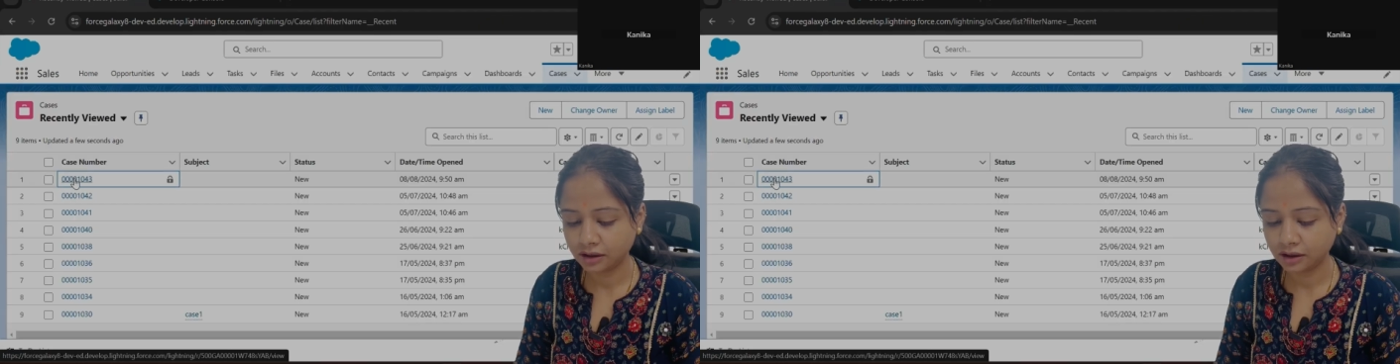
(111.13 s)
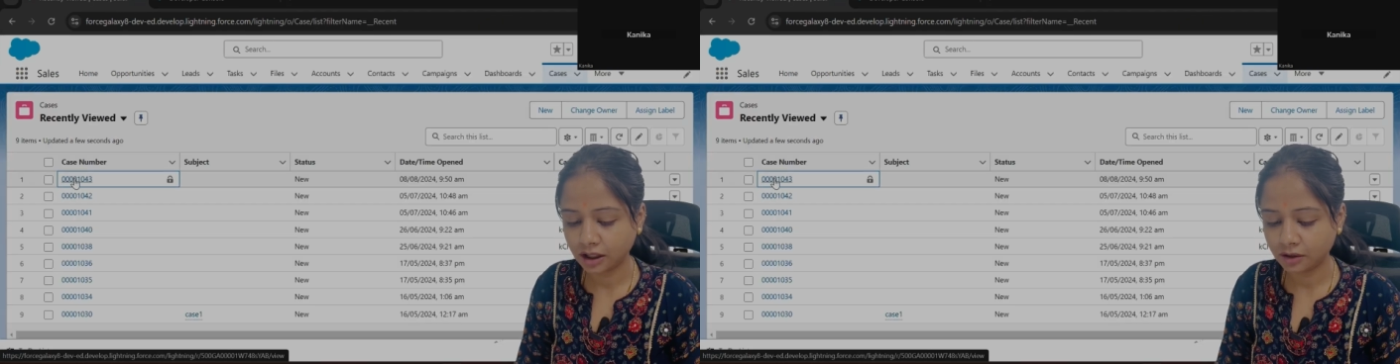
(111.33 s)

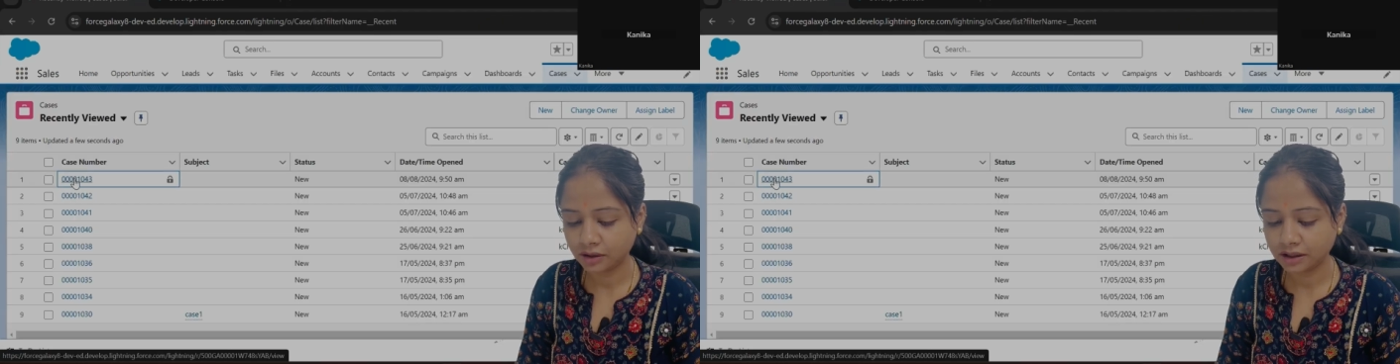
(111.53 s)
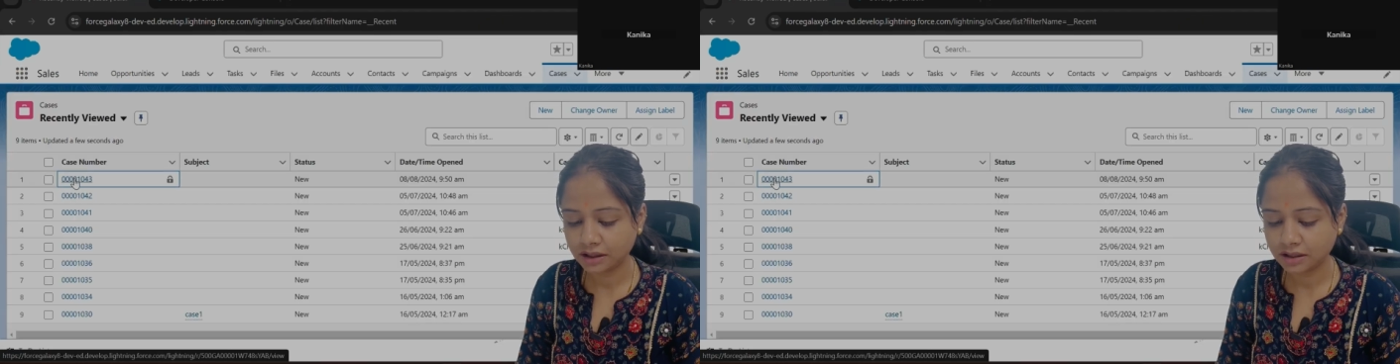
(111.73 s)
Now
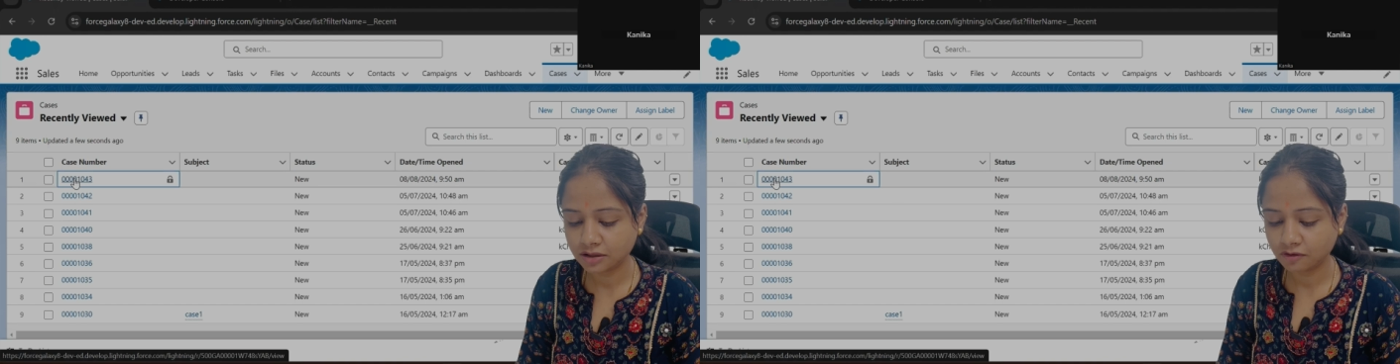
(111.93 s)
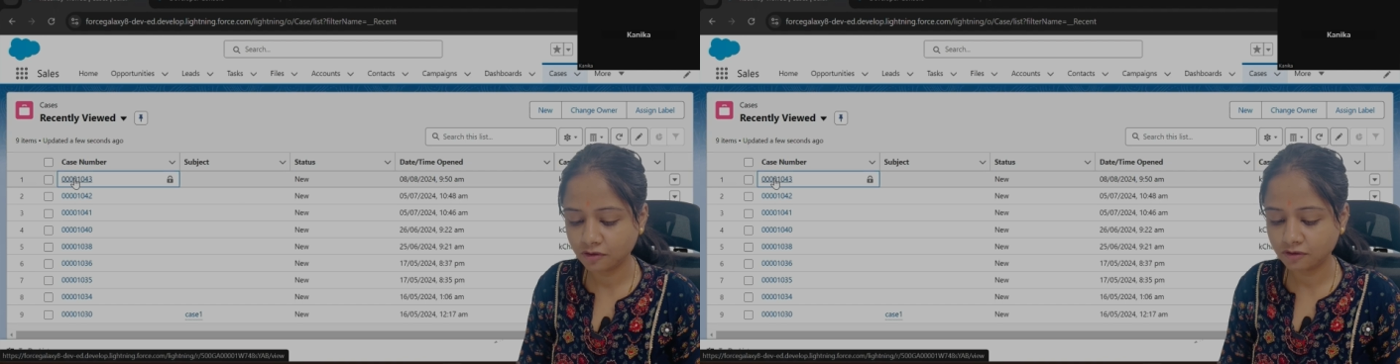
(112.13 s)
in this,
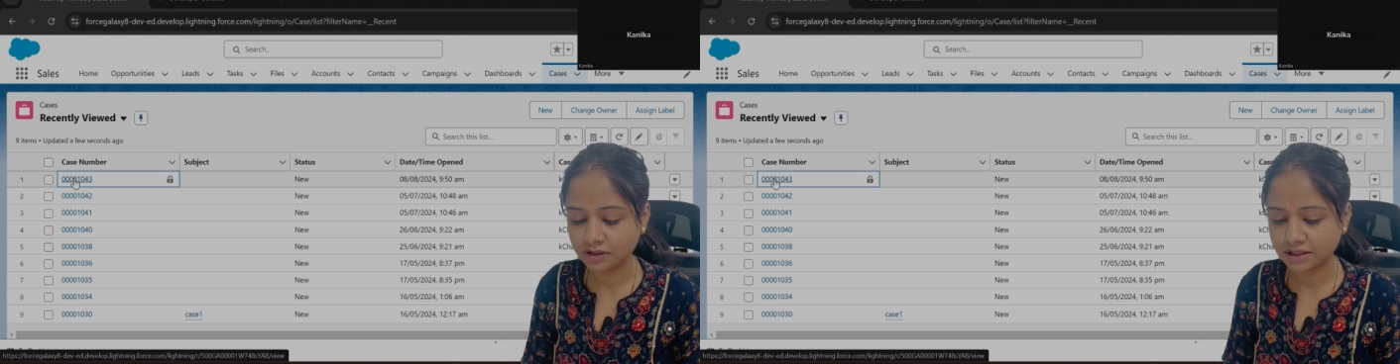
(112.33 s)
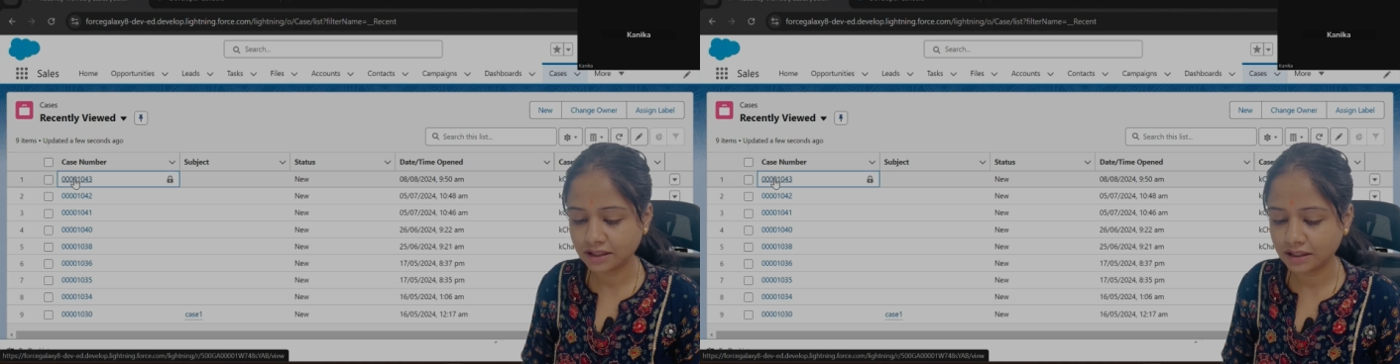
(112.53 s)
if you will
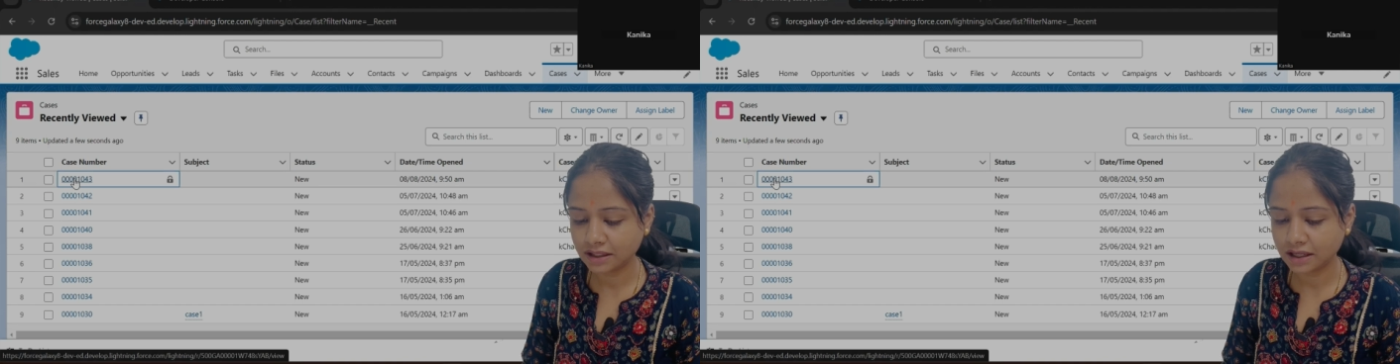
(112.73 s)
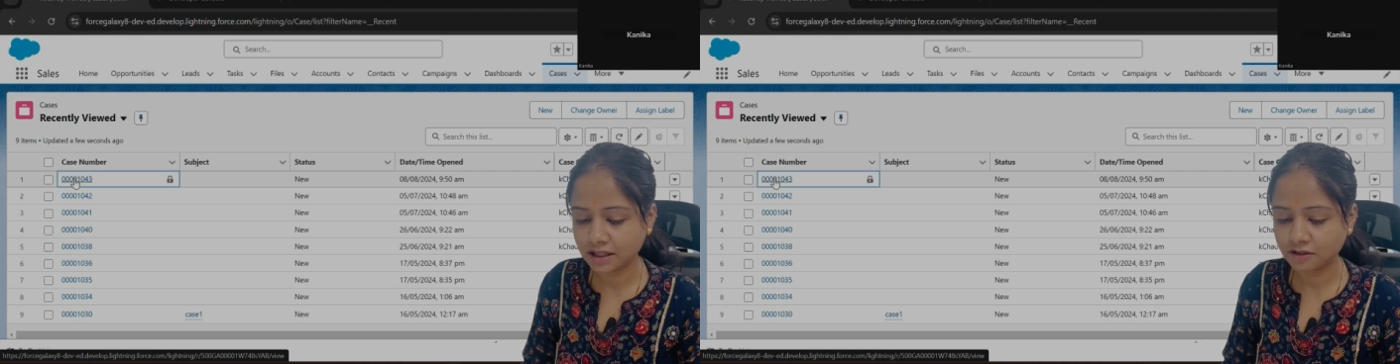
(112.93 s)
see,
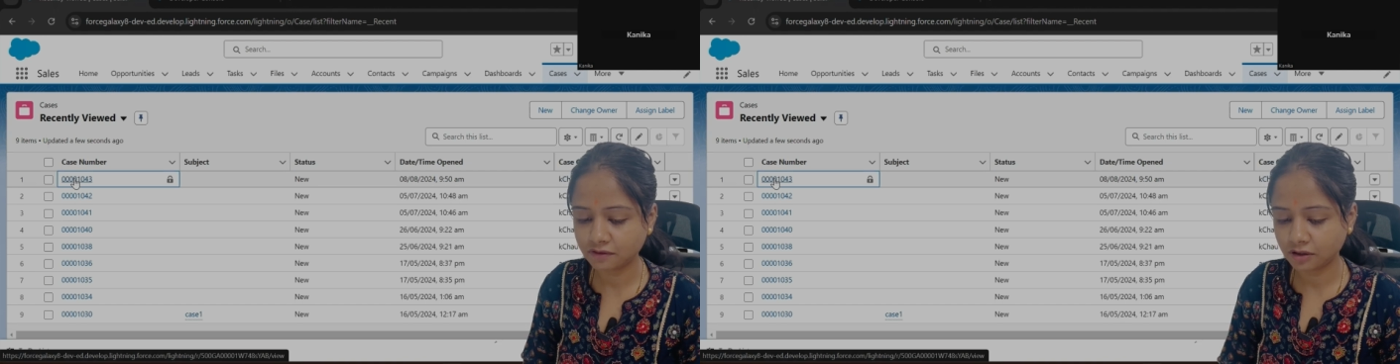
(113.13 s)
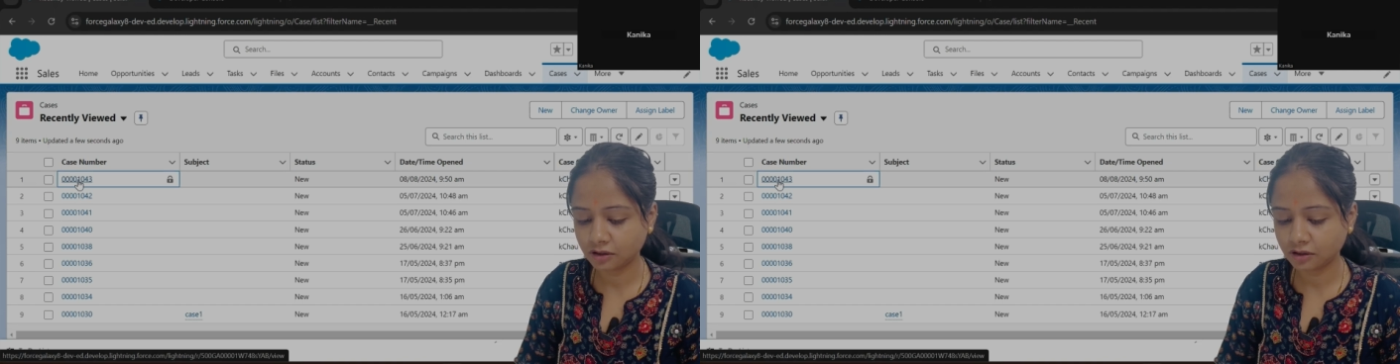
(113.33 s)
there is one